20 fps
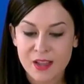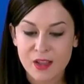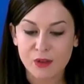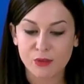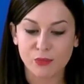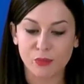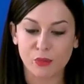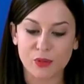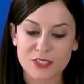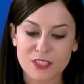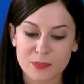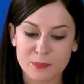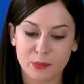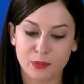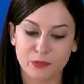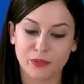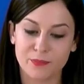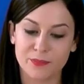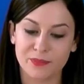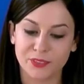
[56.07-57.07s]
forced to
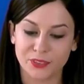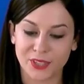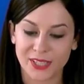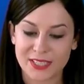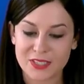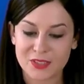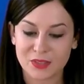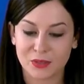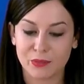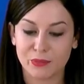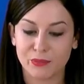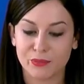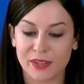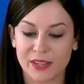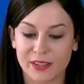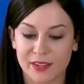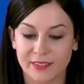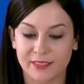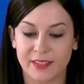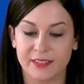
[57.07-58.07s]
perform tricks through
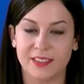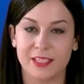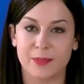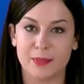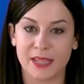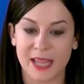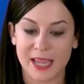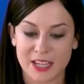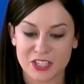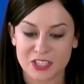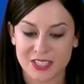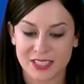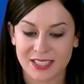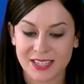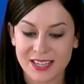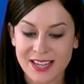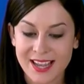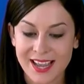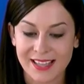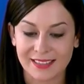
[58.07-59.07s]
fear and intimidation,
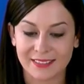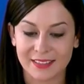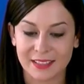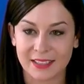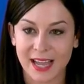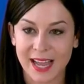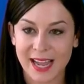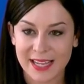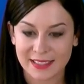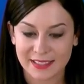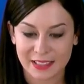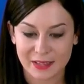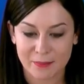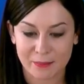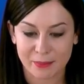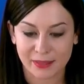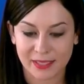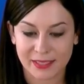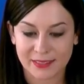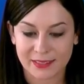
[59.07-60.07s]
and denied the
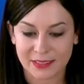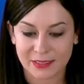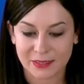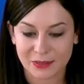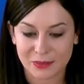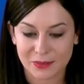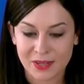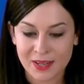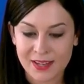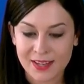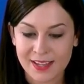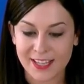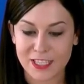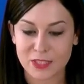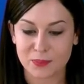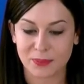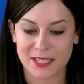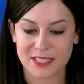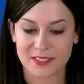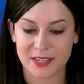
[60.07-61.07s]
ability to
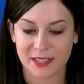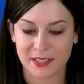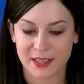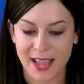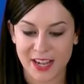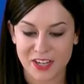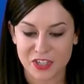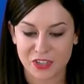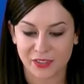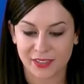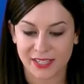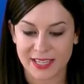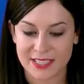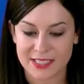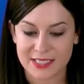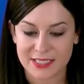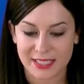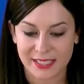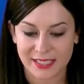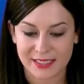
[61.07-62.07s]
express their natural
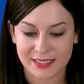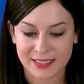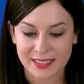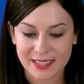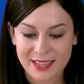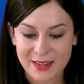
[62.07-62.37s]
instinct.